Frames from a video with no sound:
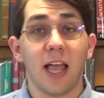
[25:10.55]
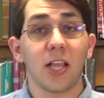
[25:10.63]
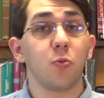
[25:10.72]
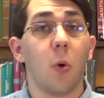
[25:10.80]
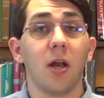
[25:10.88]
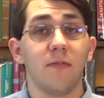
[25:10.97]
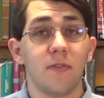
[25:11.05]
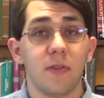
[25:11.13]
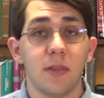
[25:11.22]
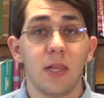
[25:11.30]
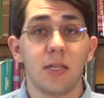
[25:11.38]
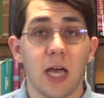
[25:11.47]
And that's one
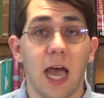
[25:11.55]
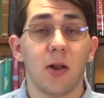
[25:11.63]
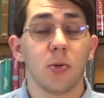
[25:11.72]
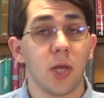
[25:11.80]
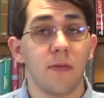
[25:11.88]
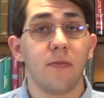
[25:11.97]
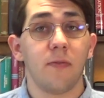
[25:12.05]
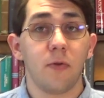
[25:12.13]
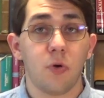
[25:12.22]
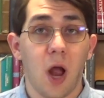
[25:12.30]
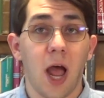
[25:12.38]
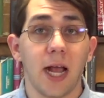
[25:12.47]
of the titles of
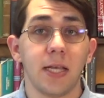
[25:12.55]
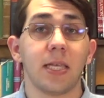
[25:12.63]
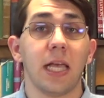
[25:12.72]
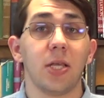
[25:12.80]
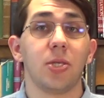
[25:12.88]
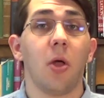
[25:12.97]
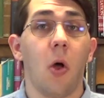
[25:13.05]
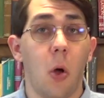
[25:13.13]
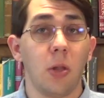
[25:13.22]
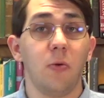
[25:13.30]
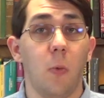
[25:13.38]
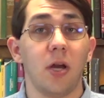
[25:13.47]
Christ, is the
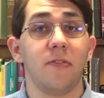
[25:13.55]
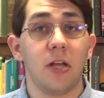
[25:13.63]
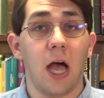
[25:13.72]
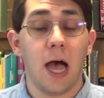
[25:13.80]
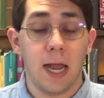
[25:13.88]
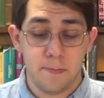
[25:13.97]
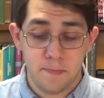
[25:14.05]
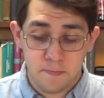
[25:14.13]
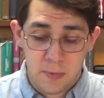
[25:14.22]
Holy One of God.